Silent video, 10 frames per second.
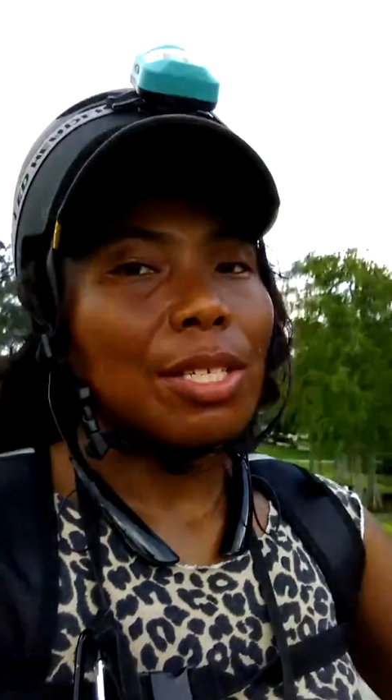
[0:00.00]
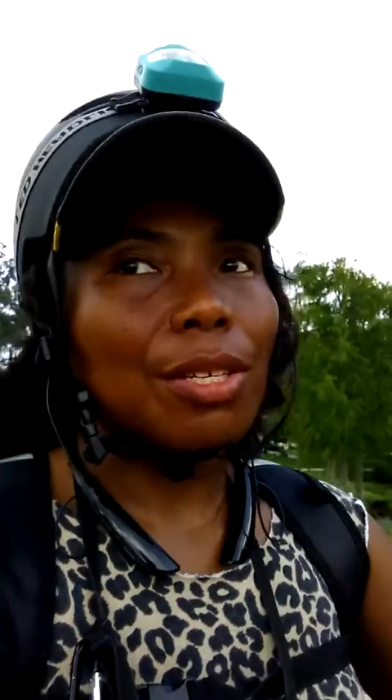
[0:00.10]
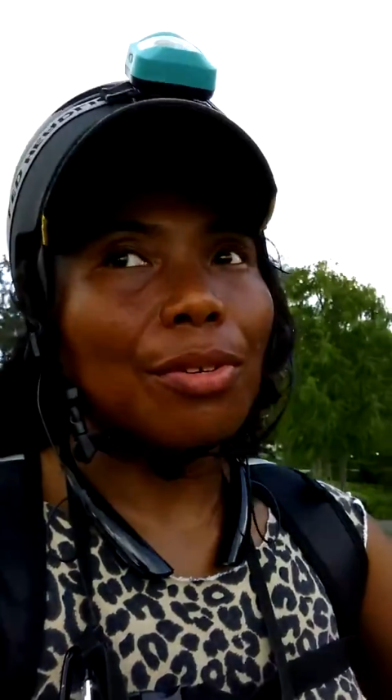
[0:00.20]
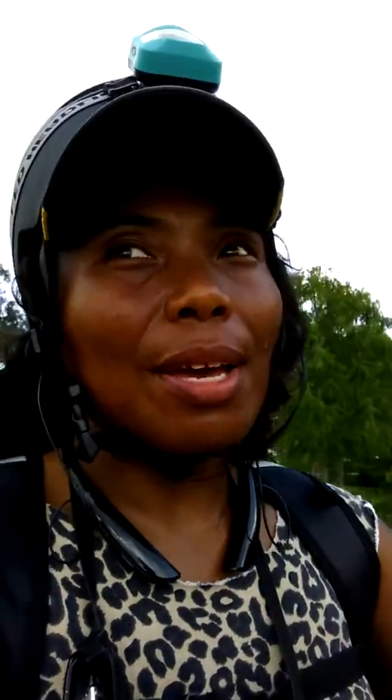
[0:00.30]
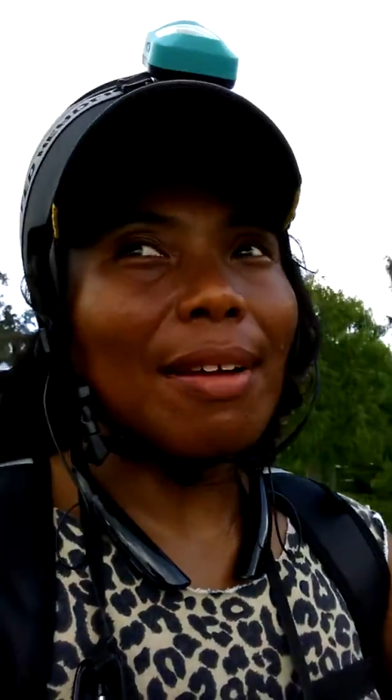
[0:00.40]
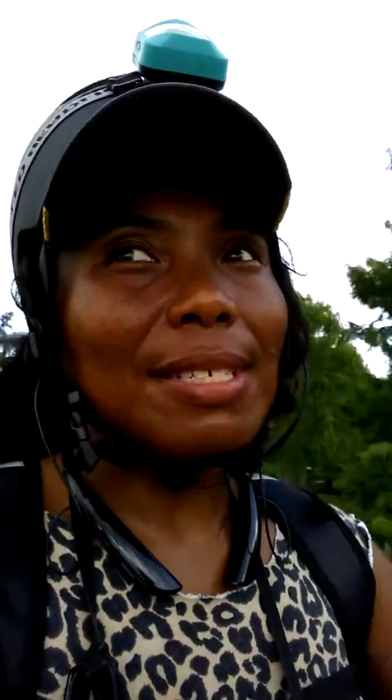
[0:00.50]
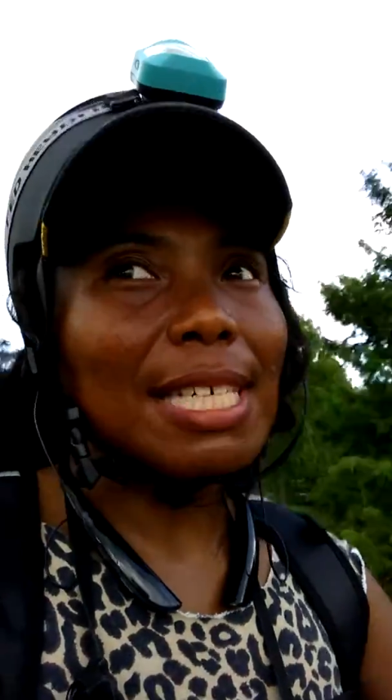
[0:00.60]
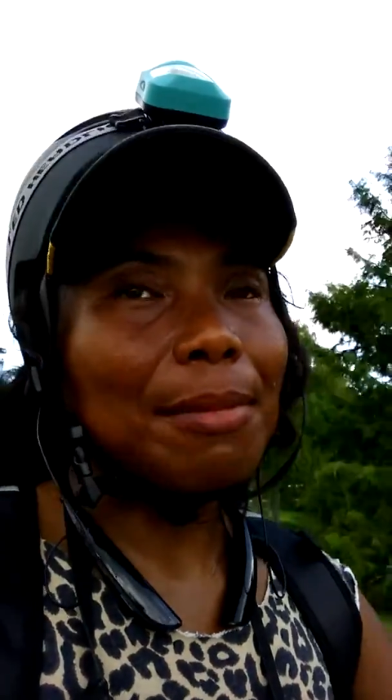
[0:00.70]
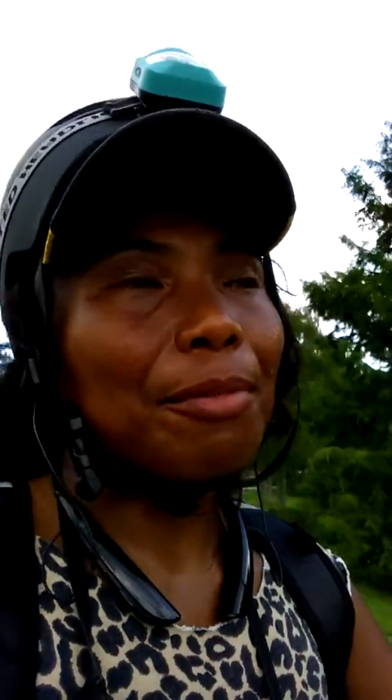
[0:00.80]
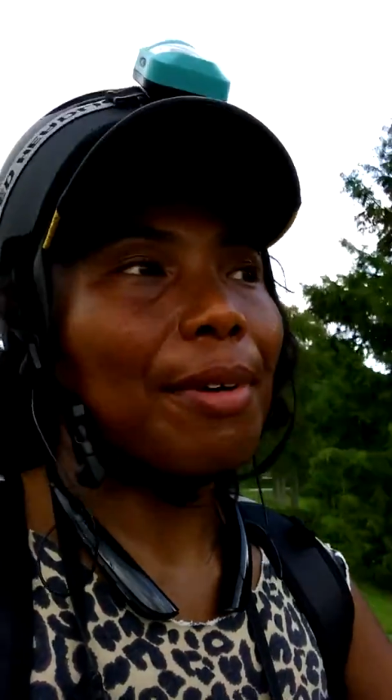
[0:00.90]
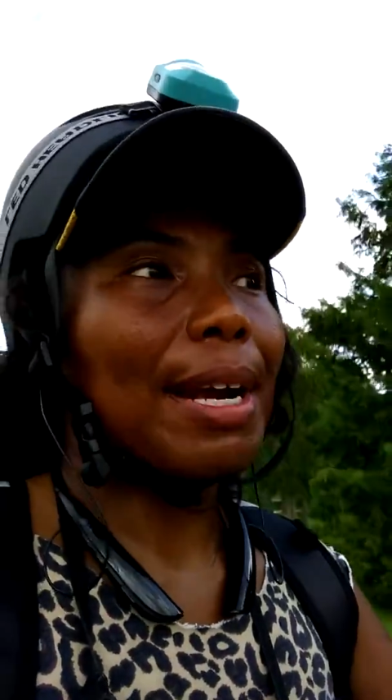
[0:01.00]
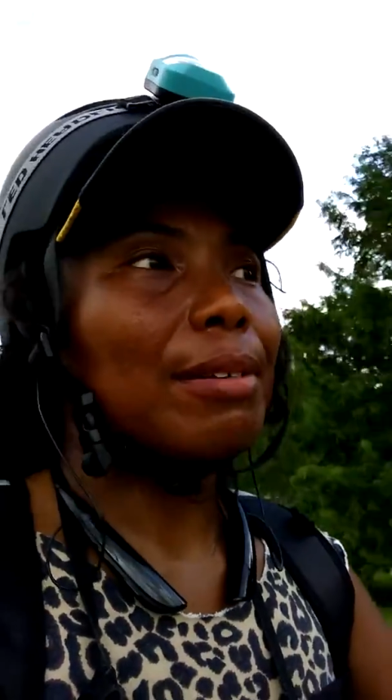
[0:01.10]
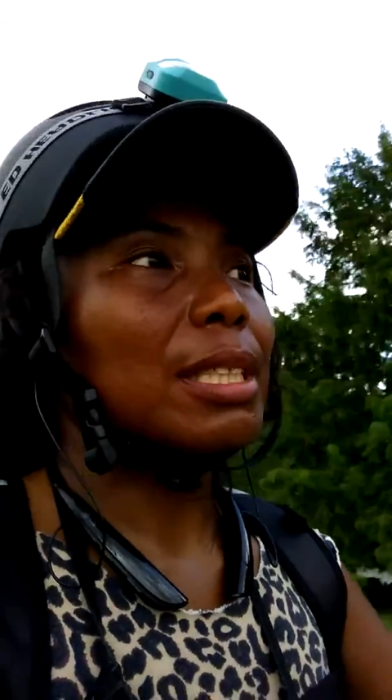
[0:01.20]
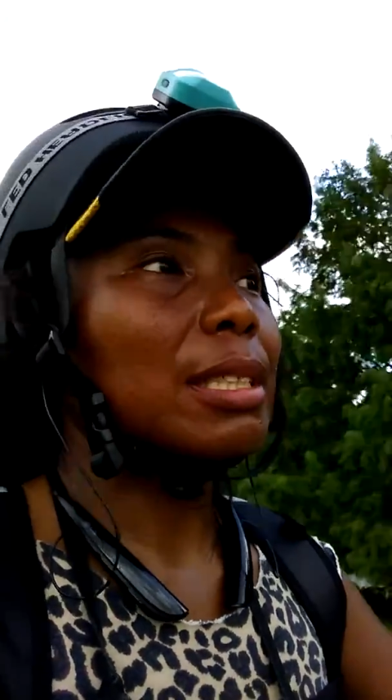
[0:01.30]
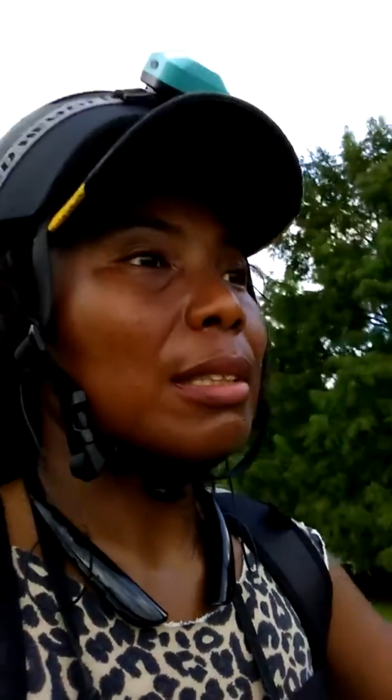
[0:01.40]
So you have to keep
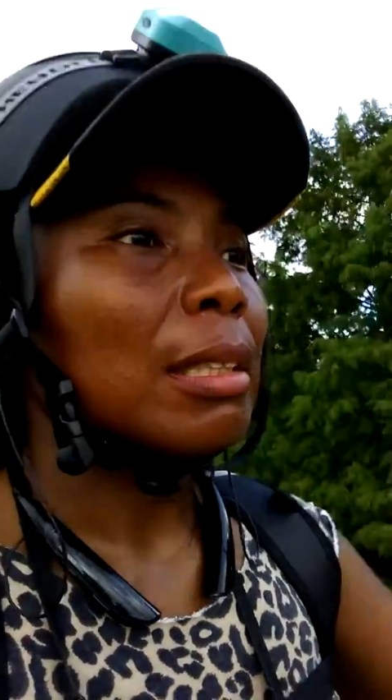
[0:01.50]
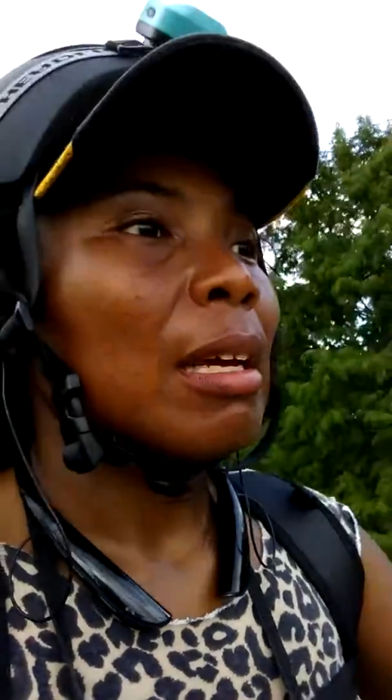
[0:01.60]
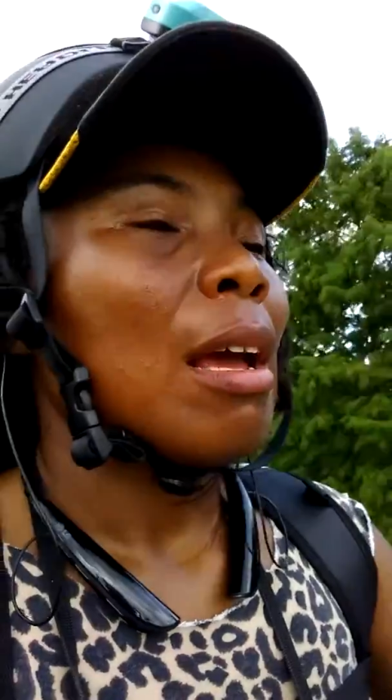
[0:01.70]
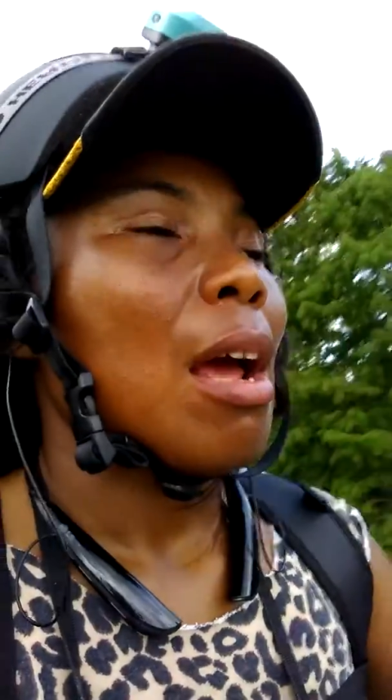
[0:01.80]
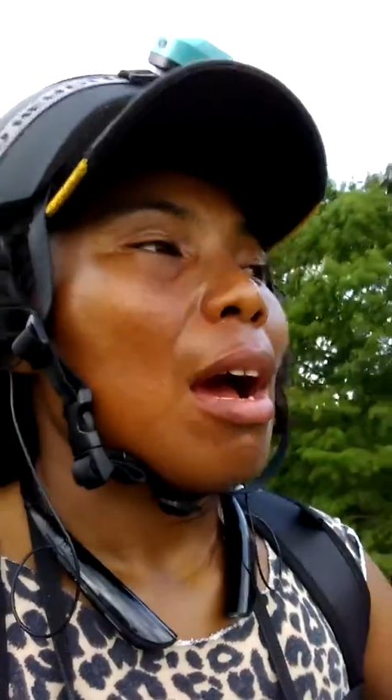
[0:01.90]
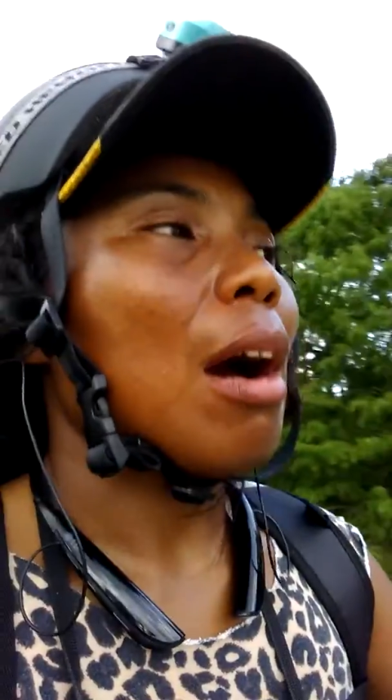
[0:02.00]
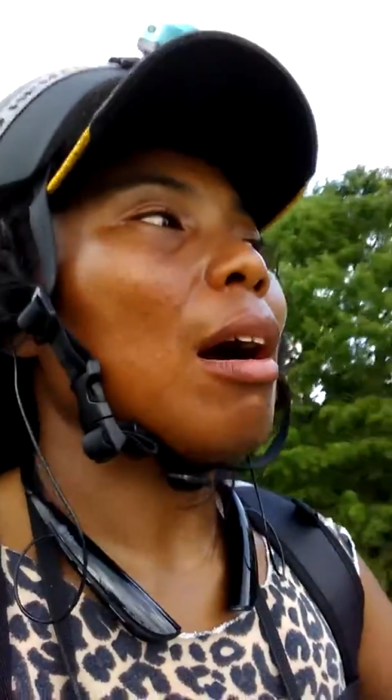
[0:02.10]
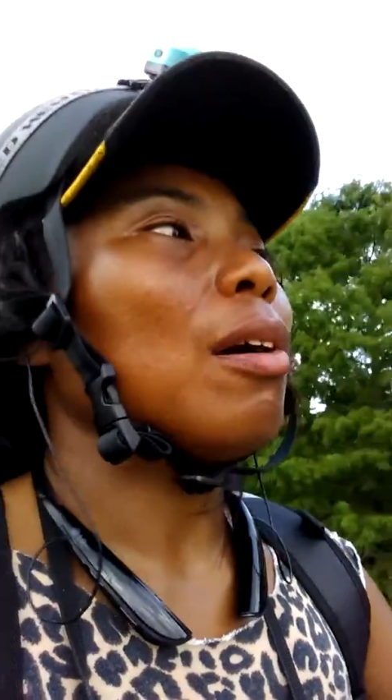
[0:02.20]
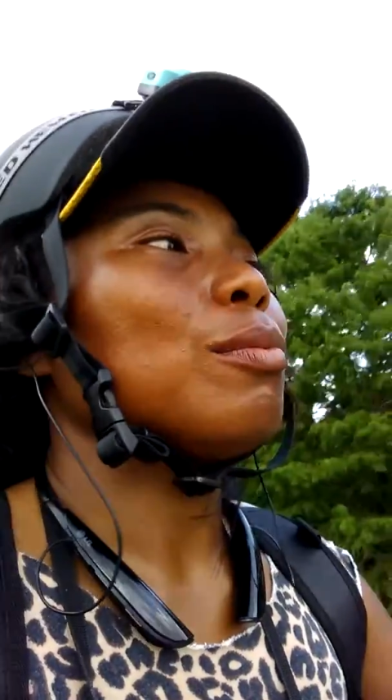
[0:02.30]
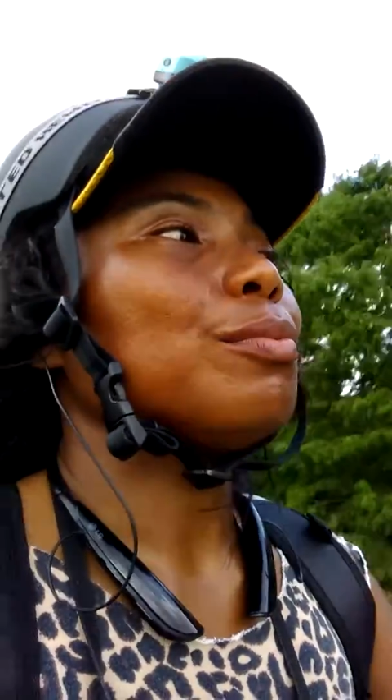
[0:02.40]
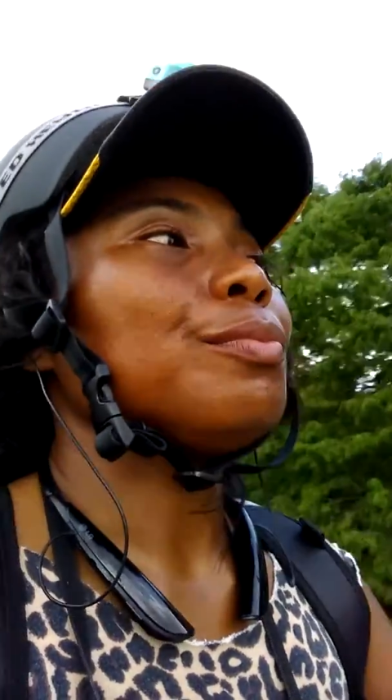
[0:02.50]
grounded. Um,